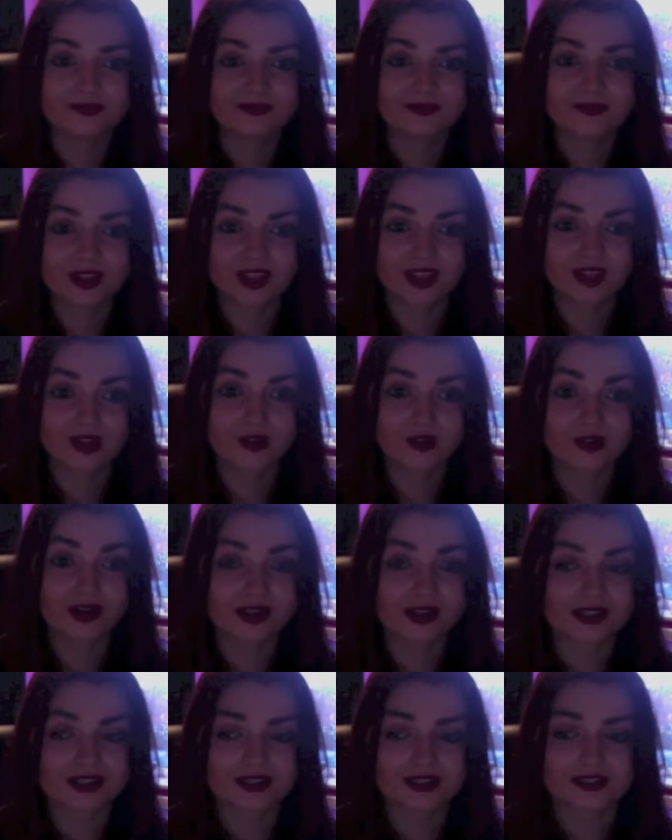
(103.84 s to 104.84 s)
like
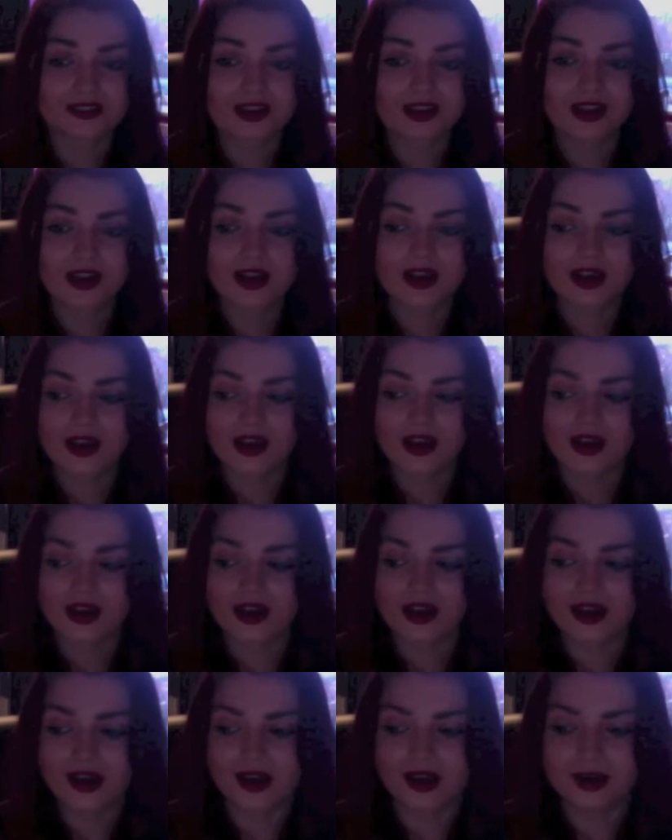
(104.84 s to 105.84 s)
Kerrang is,
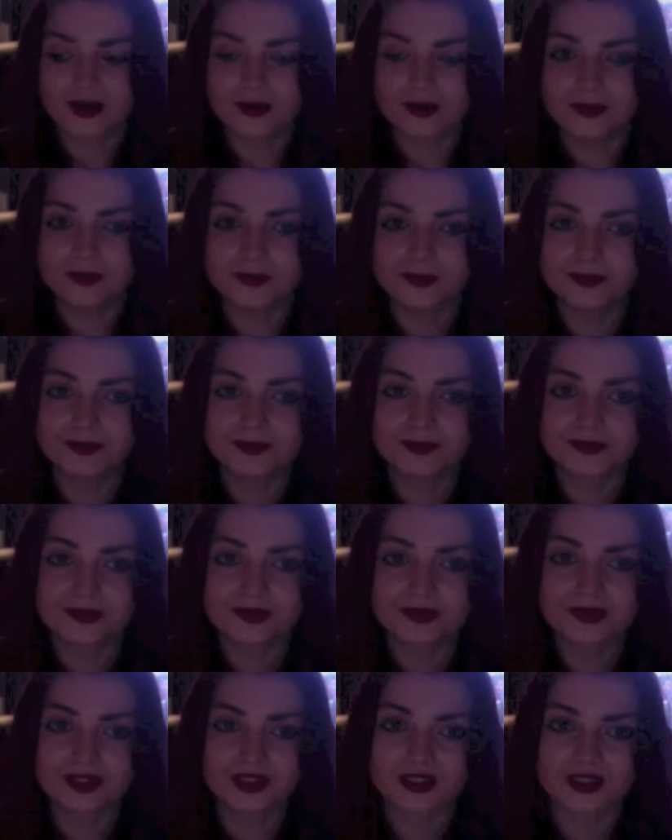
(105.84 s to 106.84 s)

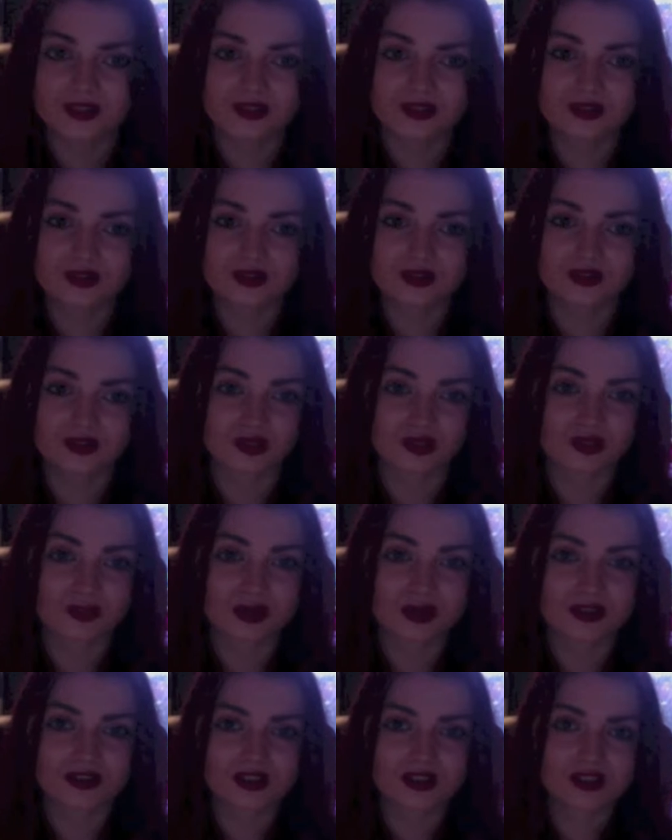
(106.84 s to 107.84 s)
and other
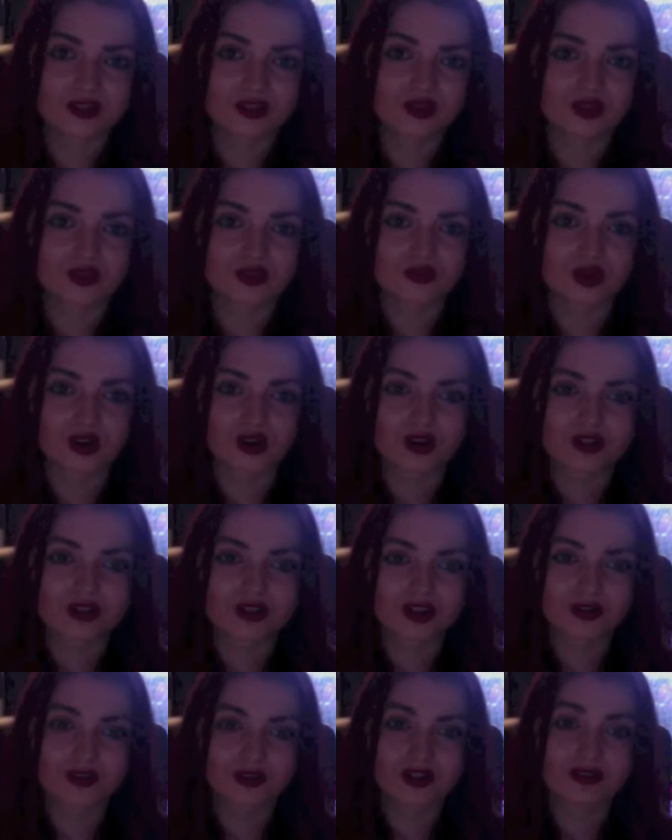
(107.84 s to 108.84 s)
magazines such as Rock
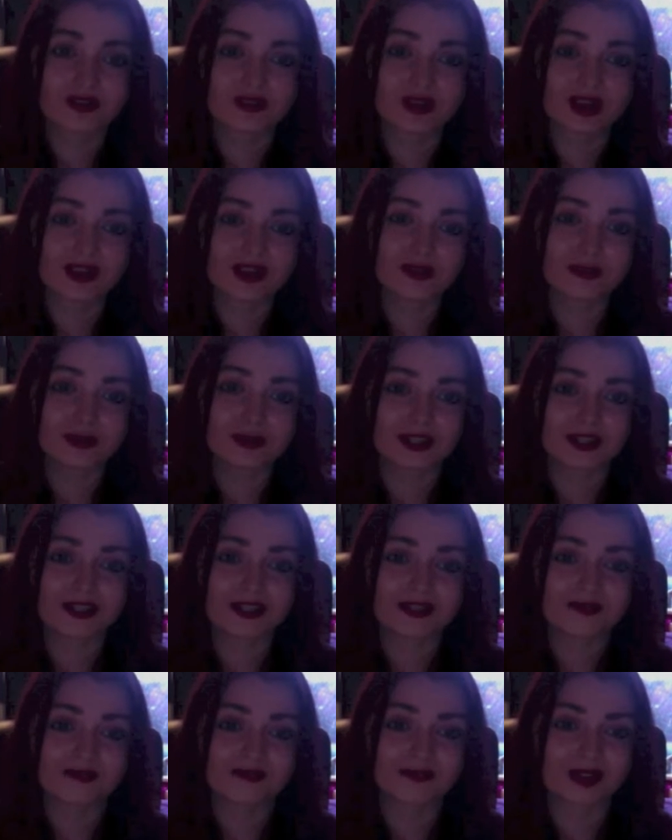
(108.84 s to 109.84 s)
Sound or even NME,
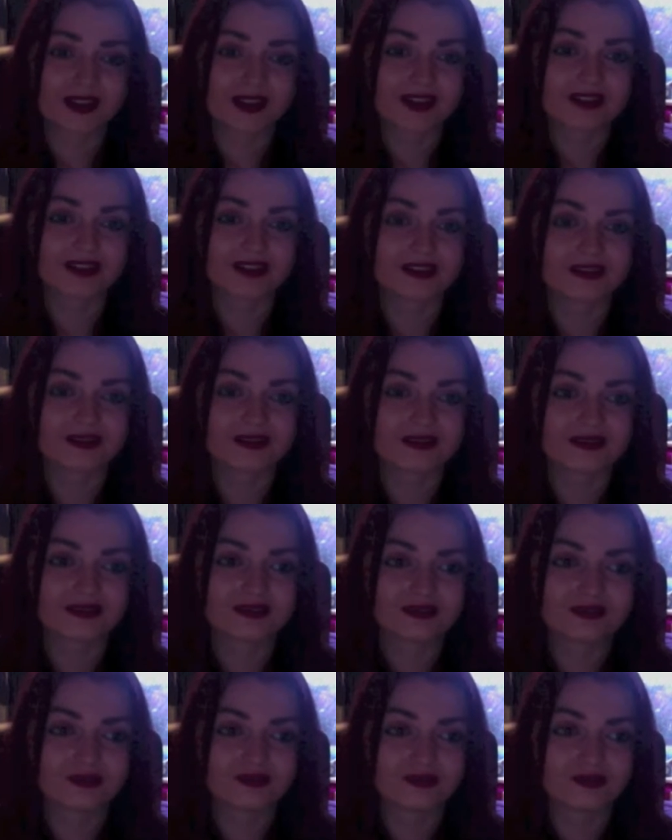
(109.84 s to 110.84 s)
that isn't
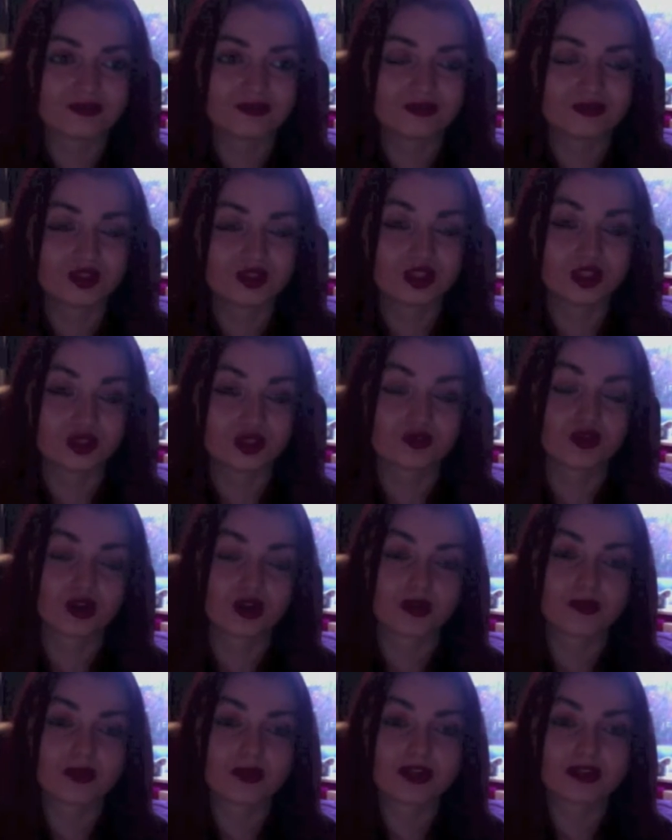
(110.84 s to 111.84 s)
just rock
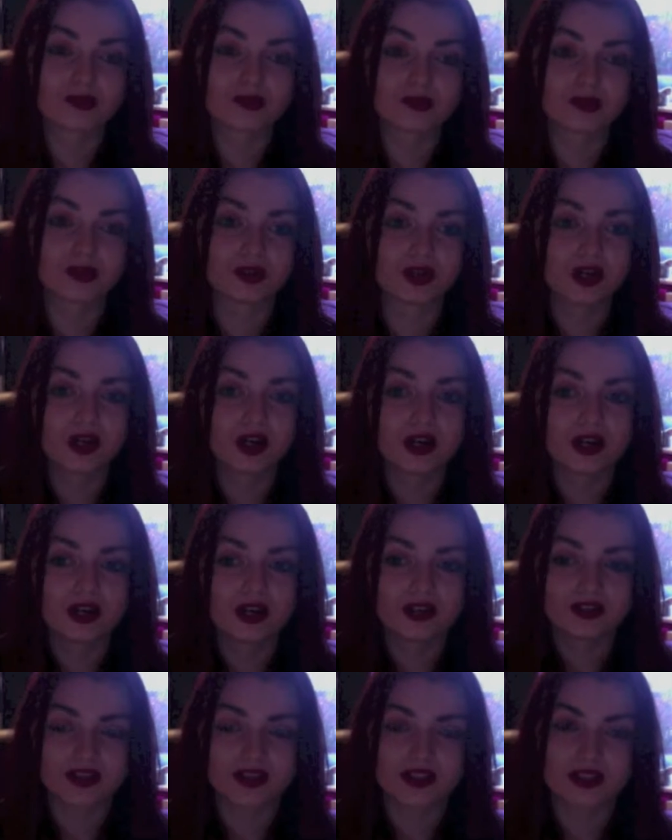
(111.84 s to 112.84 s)
based, but
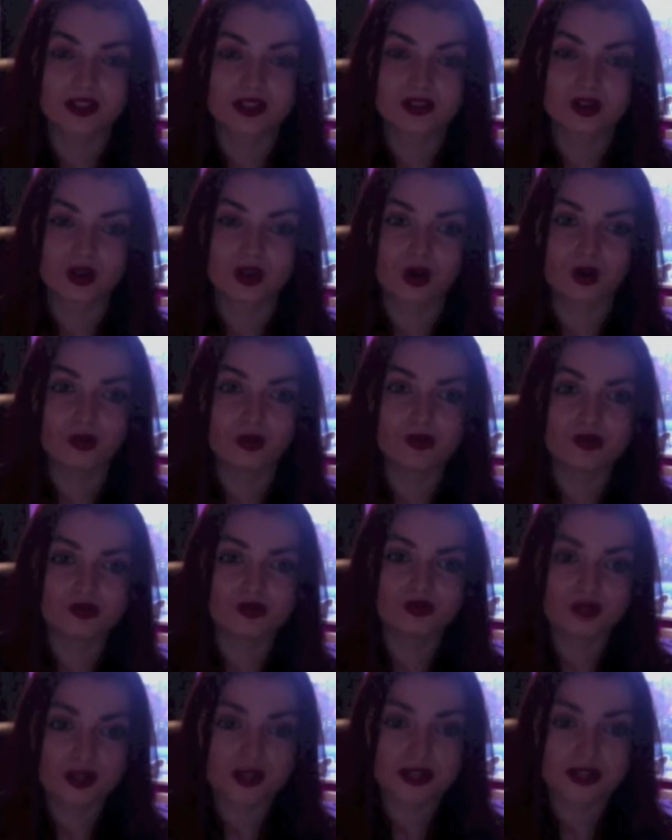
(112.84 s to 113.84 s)
that's always
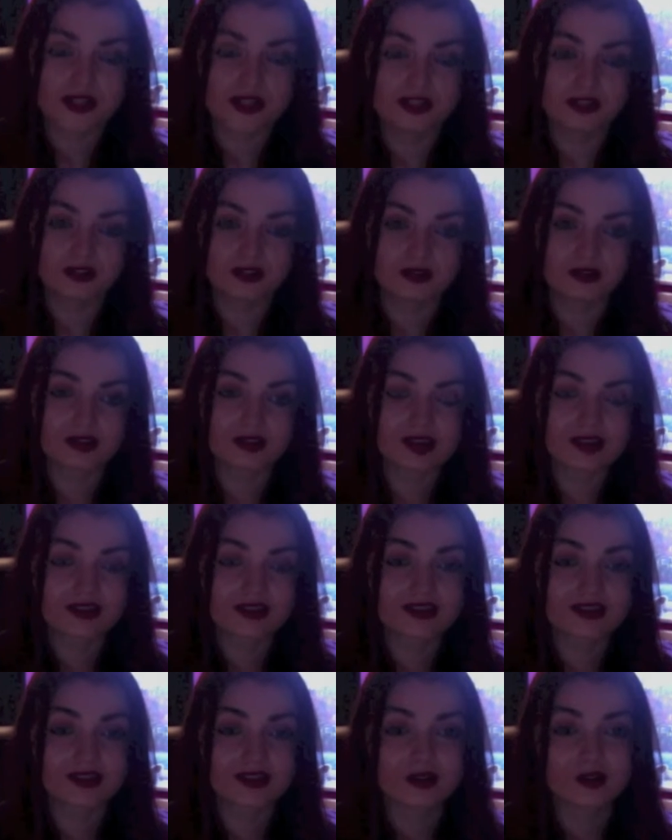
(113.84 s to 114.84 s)
really
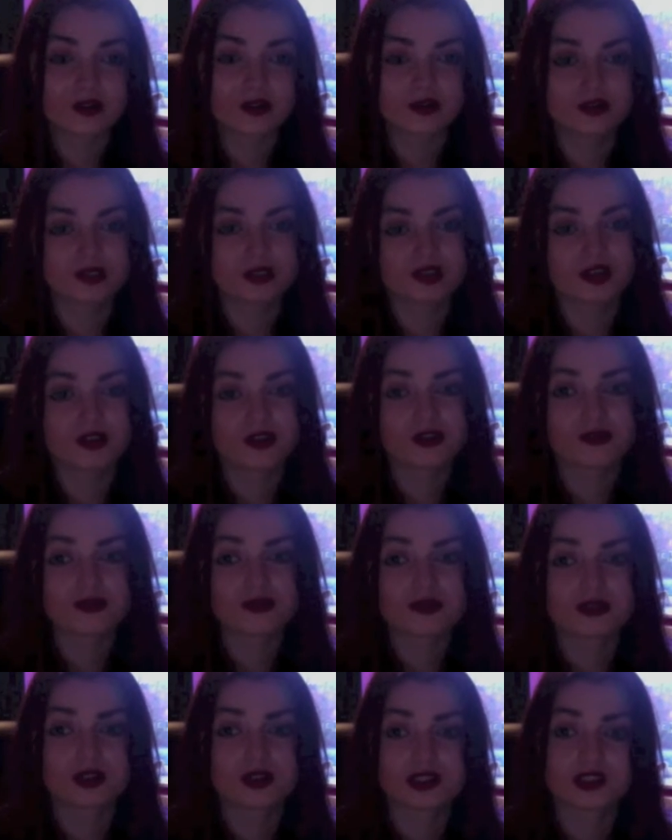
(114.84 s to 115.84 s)
stands out on the shelf
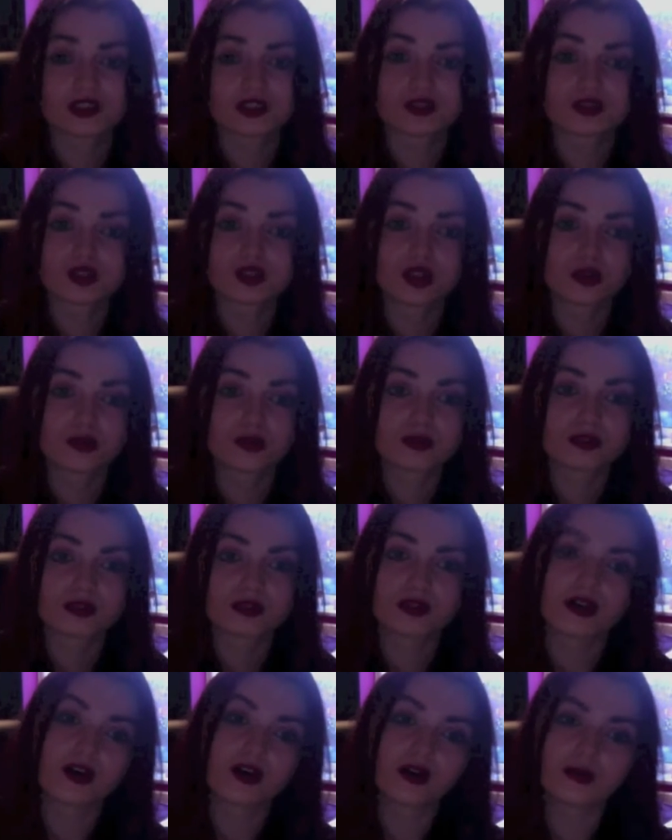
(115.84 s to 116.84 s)
at shops.
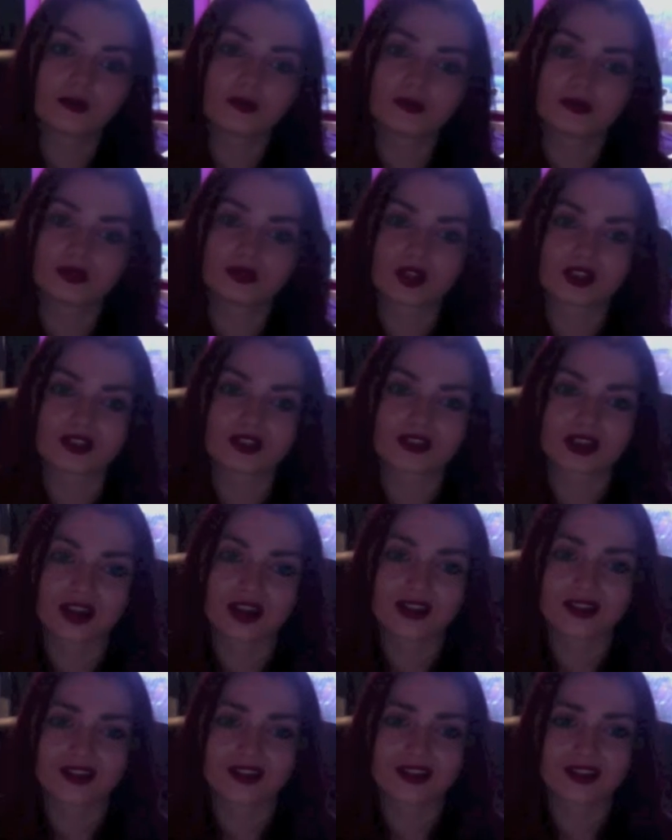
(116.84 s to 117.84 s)
So that's the kind
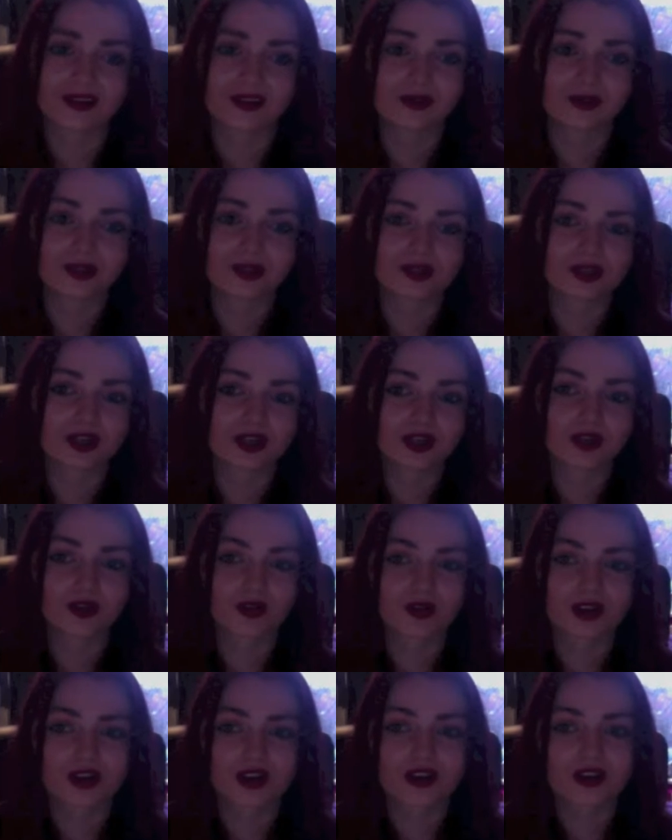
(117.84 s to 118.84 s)
of thing I want to try and
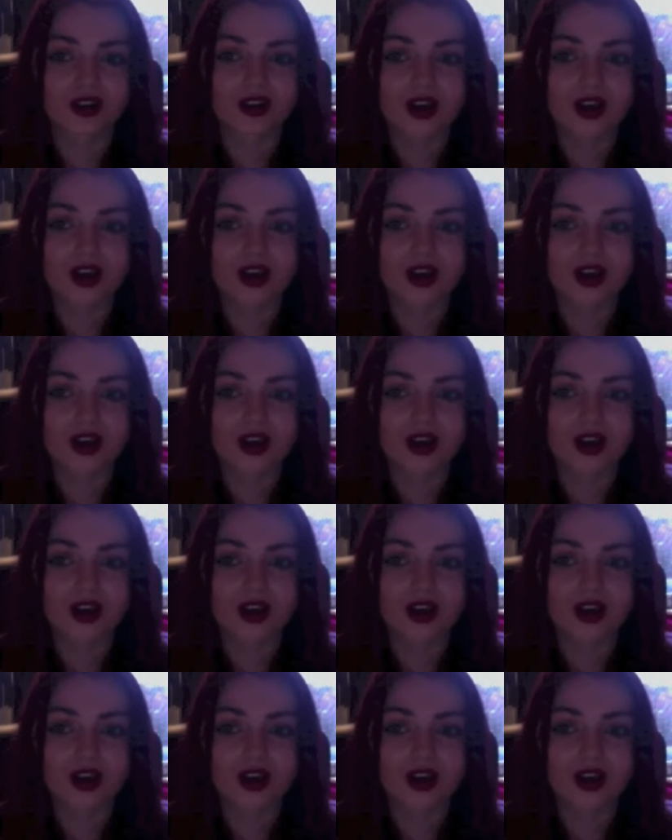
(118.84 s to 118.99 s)
create.